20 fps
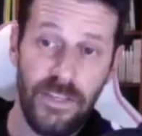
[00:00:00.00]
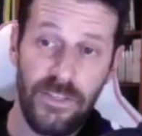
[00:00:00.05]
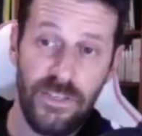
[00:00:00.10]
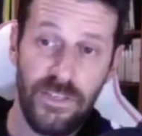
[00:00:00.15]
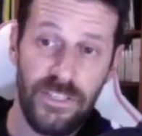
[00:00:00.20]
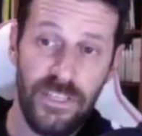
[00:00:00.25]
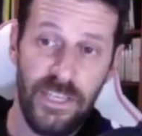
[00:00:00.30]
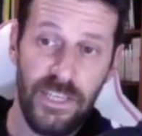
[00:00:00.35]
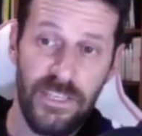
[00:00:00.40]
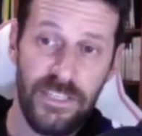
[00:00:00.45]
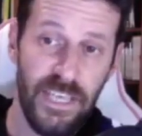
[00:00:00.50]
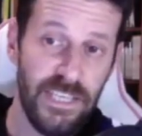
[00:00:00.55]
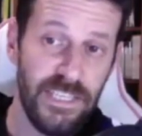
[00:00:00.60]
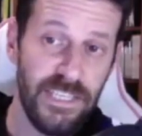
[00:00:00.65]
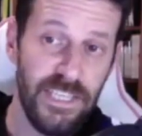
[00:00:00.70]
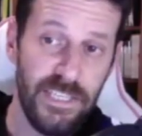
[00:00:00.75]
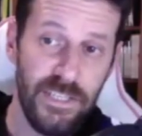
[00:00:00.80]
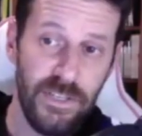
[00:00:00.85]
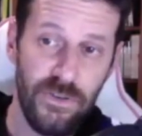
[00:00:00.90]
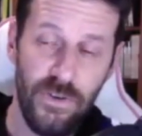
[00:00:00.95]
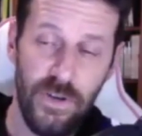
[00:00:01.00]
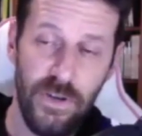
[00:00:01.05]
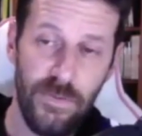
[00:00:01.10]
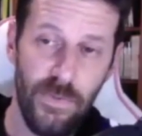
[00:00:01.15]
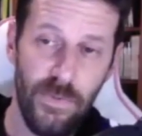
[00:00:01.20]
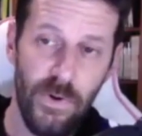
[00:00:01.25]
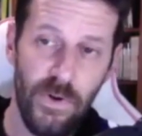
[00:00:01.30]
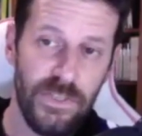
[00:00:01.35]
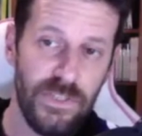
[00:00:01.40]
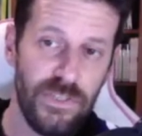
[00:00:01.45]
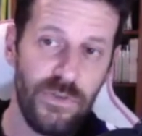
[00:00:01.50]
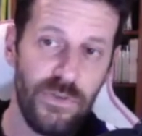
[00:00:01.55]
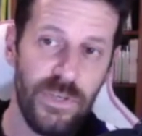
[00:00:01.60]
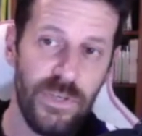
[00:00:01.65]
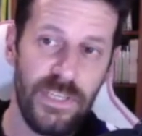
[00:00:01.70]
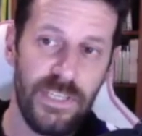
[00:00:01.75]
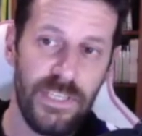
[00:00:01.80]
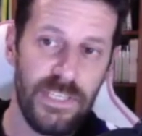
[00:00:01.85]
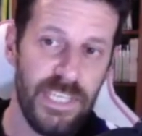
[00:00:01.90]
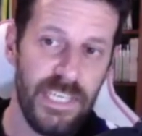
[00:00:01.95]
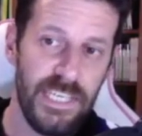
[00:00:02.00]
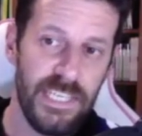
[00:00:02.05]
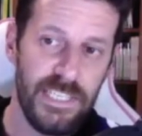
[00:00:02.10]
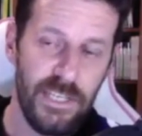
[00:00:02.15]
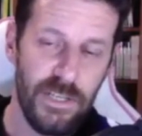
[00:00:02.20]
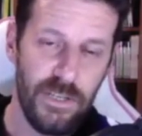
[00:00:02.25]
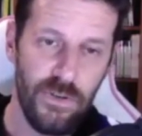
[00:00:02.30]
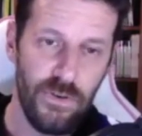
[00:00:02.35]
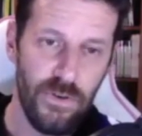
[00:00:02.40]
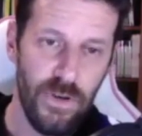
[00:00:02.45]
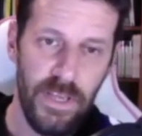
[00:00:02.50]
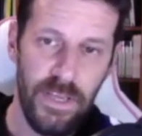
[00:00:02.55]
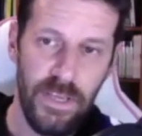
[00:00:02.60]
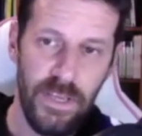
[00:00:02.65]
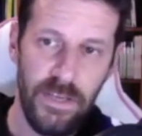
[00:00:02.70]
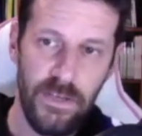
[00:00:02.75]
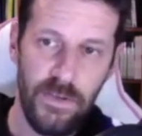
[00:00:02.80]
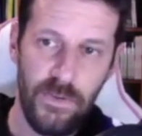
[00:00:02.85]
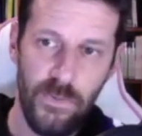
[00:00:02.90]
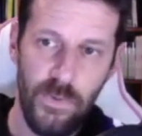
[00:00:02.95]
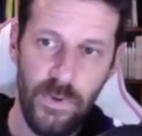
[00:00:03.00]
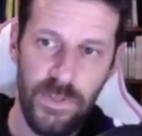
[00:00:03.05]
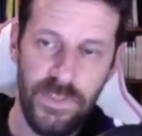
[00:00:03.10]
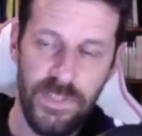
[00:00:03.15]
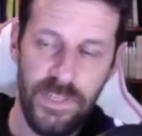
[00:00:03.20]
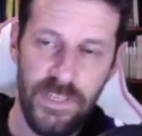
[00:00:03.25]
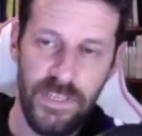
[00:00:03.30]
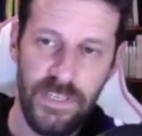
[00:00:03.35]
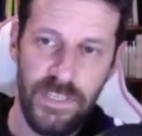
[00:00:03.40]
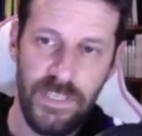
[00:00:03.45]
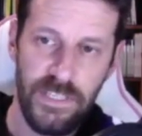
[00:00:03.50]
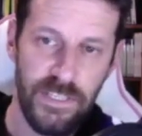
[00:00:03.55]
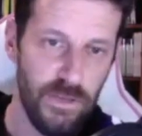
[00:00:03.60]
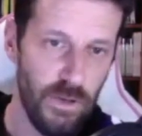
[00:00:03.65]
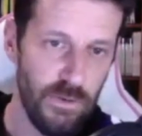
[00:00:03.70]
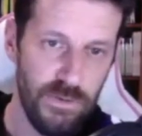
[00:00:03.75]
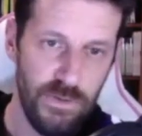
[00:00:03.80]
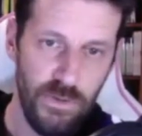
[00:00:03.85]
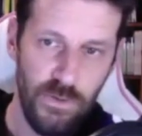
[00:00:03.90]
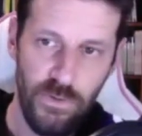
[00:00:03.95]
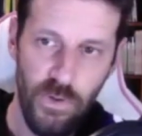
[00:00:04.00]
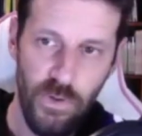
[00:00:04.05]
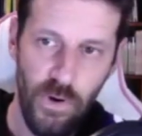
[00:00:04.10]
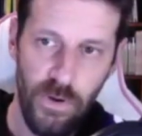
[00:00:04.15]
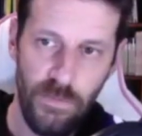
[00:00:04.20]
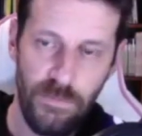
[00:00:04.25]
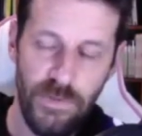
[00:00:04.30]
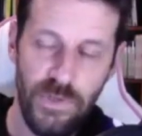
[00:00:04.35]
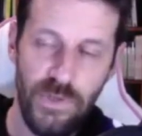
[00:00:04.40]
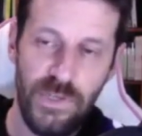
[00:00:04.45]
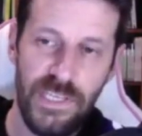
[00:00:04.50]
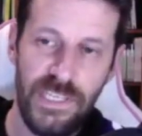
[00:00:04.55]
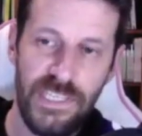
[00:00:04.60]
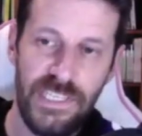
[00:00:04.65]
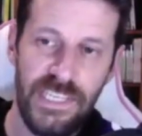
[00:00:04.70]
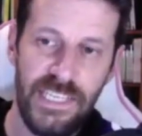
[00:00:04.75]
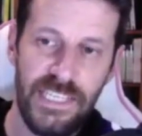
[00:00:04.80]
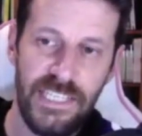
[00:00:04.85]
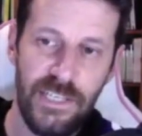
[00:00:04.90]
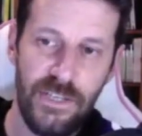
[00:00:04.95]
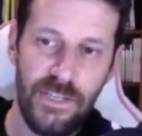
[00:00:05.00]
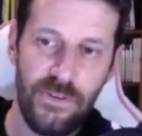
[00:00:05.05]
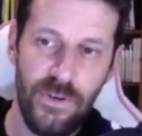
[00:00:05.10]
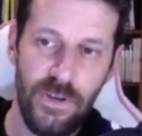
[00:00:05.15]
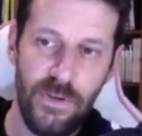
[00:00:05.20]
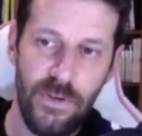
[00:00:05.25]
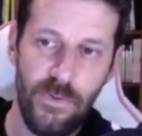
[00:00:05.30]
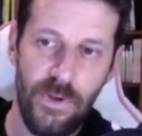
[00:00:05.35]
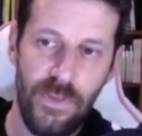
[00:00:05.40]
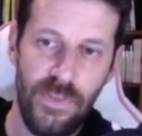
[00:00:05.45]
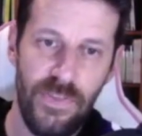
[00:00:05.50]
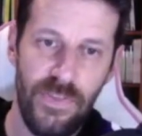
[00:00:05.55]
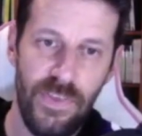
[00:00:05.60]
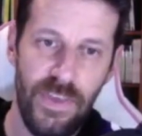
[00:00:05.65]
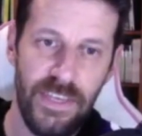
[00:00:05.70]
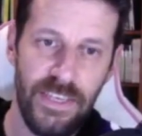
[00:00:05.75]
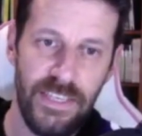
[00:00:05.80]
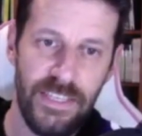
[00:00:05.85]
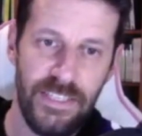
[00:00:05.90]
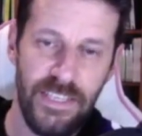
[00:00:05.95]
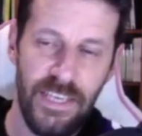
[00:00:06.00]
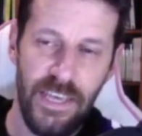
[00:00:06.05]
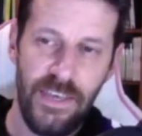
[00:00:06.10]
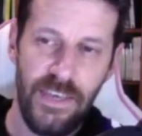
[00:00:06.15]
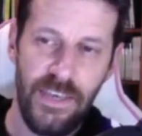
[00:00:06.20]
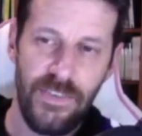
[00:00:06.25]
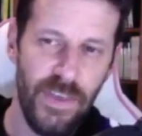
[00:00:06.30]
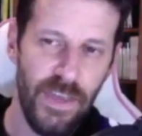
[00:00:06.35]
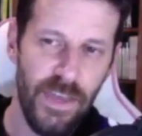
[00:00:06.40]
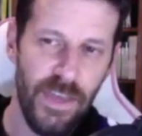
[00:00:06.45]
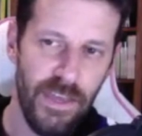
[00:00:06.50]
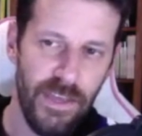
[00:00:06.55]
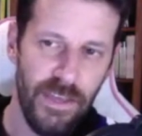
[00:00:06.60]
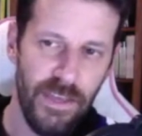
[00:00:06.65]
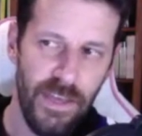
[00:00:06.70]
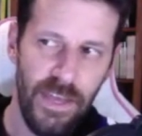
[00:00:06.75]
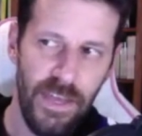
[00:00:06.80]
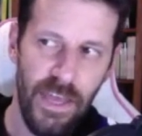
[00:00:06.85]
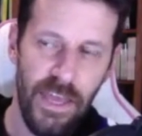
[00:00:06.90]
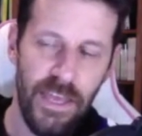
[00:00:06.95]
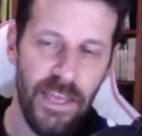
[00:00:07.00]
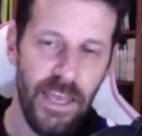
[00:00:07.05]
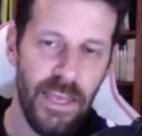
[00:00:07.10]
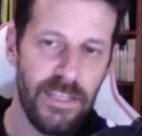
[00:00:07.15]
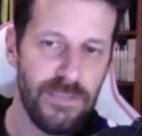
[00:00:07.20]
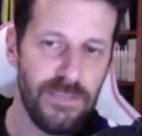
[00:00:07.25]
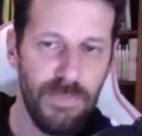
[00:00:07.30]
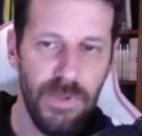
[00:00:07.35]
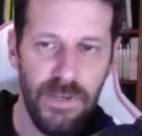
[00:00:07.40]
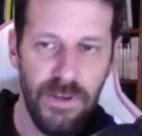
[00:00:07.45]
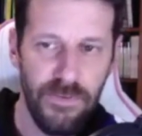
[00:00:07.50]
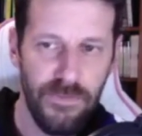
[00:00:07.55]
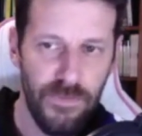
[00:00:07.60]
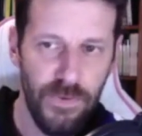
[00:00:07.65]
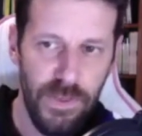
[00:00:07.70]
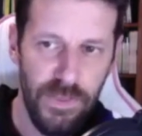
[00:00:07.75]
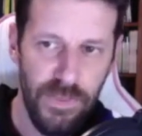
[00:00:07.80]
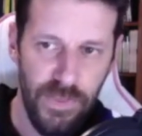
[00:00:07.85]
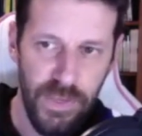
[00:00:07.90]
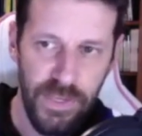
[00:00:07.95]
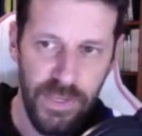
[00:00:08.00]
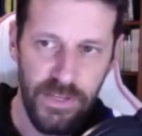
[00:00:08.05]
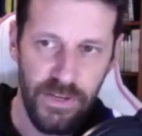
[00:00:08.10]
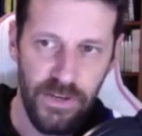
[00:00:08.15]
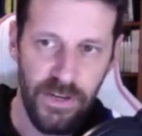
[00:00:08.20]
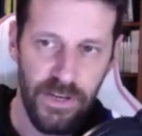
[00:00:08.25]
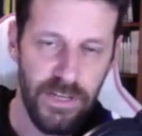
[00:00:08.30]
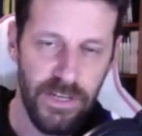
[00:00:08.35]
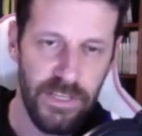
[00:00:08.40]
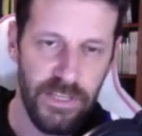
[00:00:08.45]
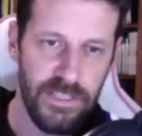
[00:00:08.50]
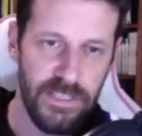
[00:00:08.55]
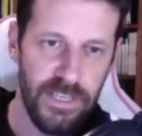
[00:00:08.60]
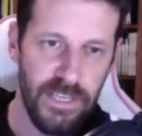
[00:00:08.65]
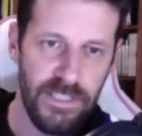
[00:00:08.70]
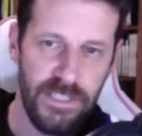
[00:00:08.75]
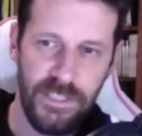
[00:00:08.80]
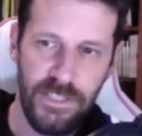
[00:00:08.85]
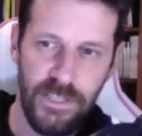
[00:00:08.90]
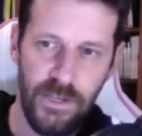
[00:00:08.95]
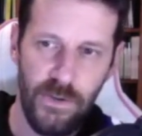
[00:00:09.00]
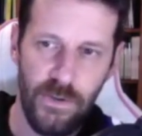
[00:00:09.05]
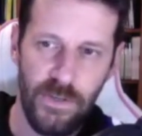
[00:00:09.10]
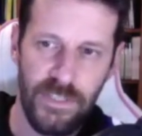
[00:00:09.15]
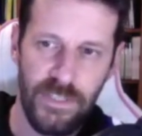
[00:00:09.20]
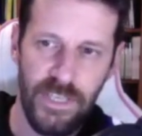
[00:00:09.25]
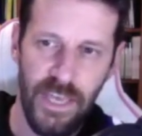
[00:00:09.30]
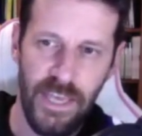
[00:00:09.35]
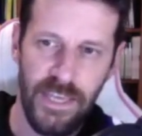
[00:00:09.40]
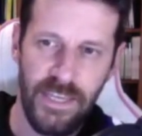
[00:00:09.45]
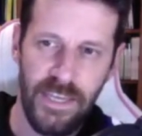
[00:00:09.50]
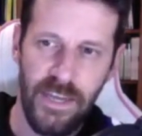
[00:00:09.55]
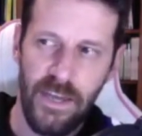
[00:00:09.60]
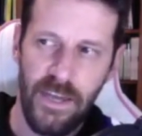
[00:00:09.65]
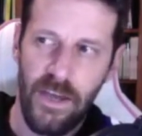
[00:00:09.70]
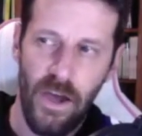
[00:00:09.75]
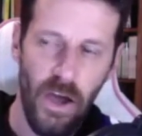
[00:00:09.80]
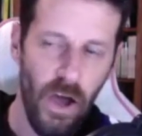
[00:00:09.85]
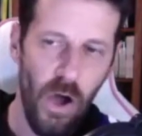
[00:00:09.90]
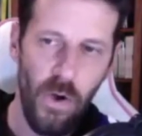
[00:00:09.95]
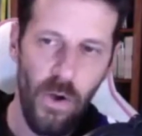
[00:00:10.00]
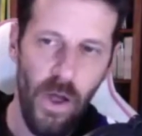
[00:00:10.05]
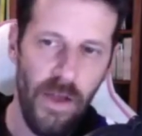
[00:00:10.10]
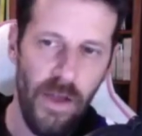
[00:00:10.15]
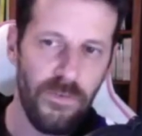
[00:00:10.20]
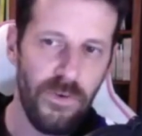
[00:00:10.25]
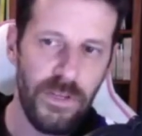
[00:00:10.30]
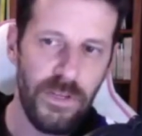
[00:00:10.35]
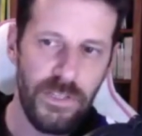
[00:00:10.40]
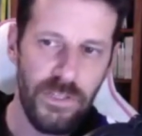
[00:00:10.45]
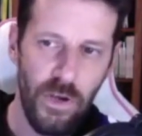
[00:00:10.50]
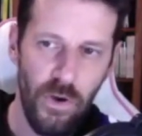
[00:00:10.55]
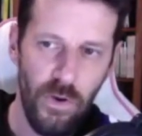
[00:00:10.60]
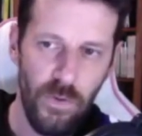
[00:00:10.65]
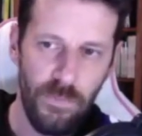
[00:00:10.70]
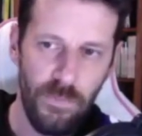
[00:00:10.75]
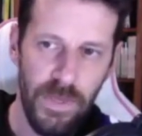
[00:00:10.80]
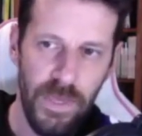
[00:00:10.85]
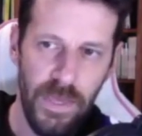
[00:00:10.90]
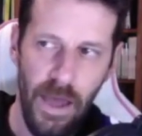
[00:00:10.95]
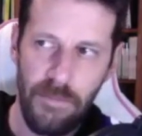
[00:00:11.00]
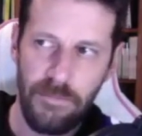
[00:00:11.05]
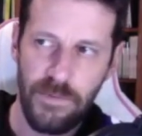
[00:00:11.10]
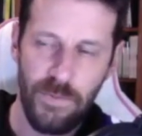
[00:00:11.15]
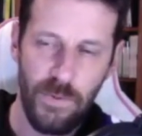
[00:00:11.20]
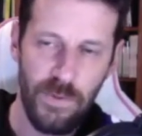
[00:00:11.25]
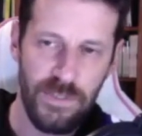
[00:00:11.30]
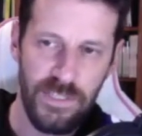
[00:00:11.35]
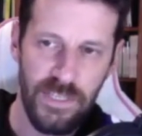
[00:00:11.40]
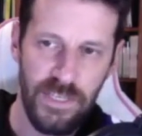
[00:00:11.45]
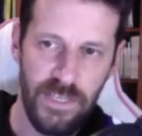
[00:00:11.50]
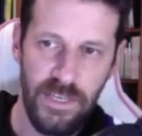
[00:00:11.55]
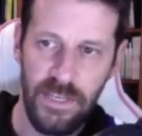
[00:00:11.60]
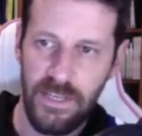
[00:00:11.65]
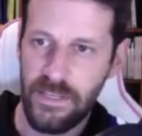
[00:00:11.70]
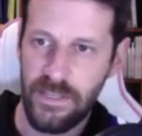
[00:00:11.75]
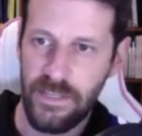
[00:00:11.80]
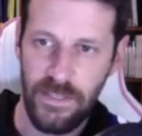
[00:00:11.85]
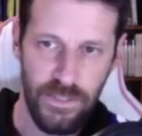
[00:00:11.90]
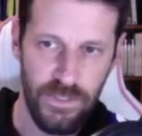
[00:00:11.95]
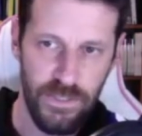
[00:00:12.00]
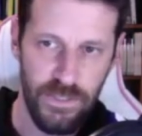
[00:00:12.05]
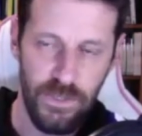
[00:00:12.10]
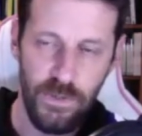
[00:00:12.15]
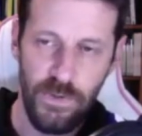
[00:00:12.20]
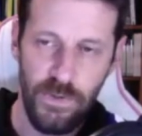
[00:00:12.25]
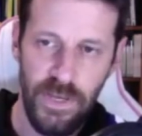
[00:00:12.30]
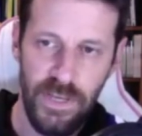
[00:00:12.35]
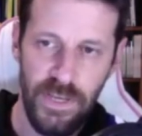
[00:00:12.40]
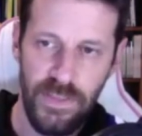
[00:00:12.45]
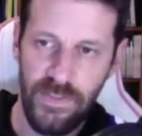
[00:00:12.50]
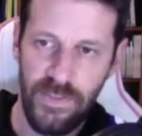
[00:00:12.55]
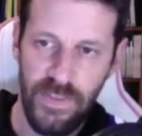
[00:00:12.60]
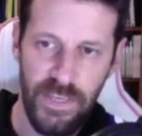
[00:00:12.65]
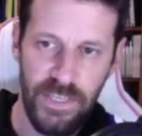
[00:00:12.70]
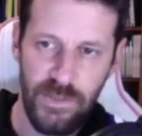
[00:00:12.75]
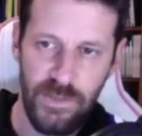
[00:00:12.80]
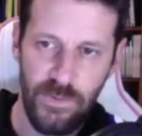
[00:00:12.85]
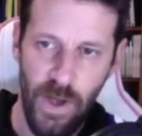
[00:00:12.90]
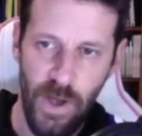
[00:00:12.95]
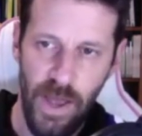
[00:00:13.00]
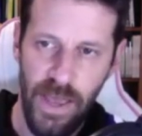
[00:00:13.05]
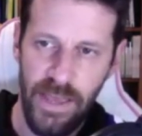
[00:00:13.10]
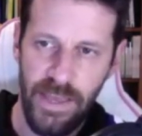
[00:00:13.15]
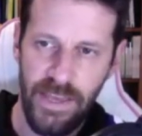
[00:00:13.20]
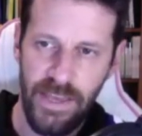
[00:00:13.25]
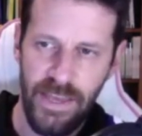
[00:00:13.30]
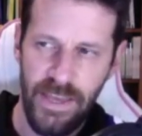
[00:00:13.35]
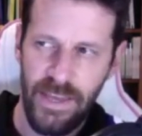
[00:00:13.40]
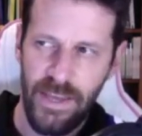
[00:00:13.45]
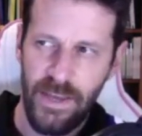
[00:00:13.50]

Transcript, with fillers: Just like you said, disagreeable. It's you can disagree with social norms. You can disagree with things that it, it's being a free thinker in a sense too. It's like, oh, everyone told me I'm supposed to do it this way.